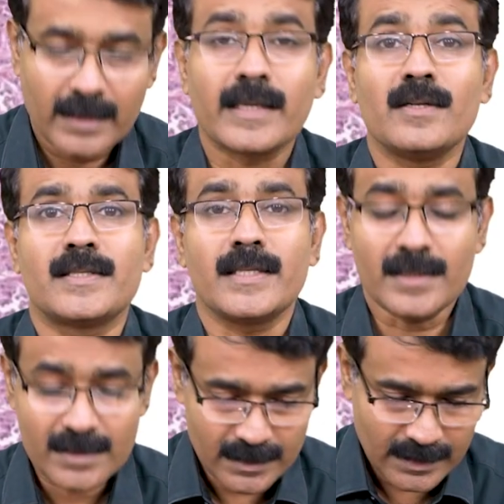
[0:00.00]
Can you see
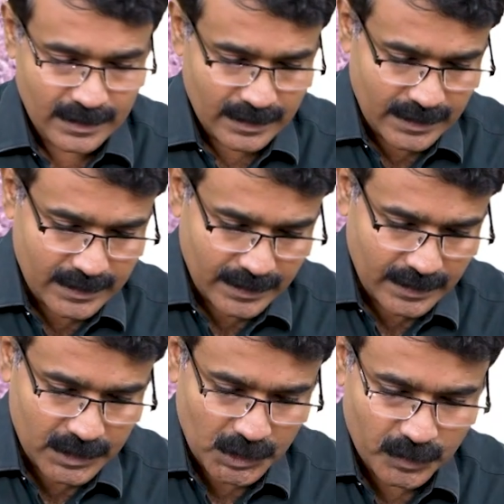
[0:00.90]
this? This
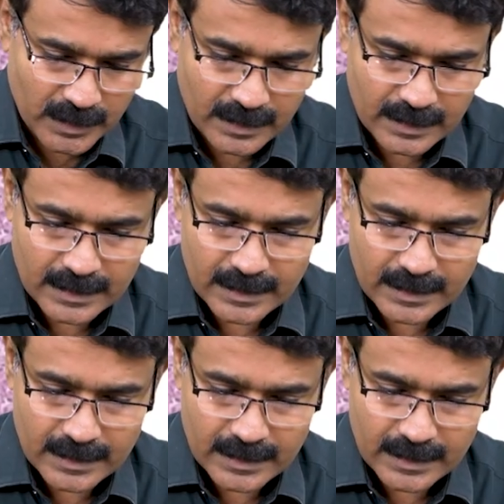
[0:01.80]
is your